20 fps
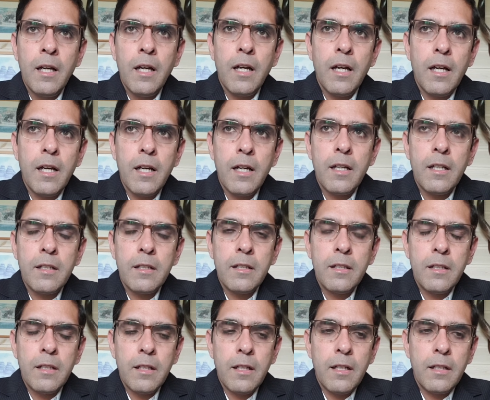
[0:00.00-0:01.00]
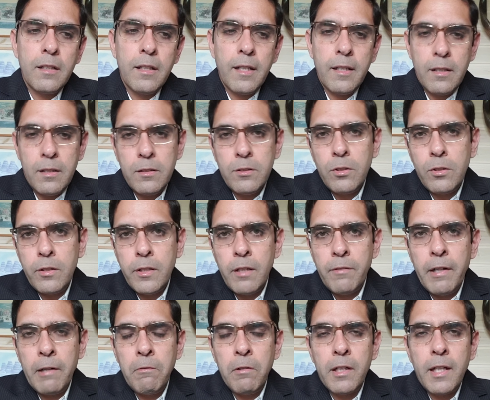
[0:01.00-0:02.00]
and then so you have
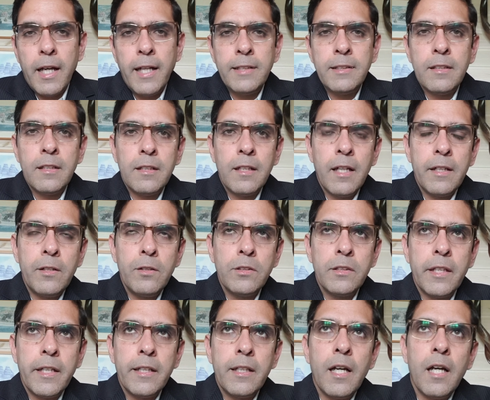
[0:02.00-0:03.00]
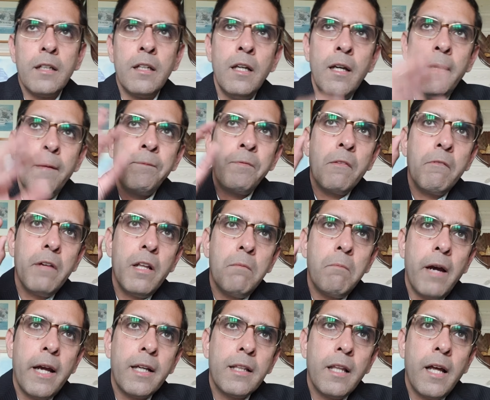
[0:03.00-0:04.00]
advertised it, and you say that, well,
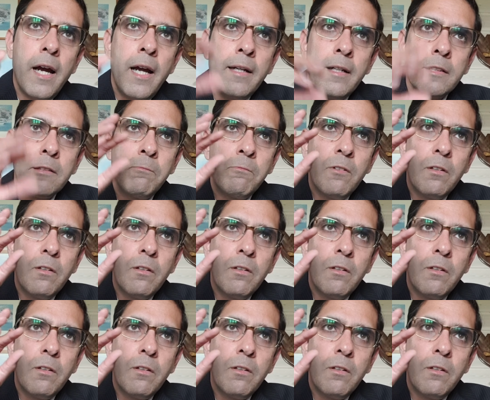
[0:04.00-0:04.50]
my client is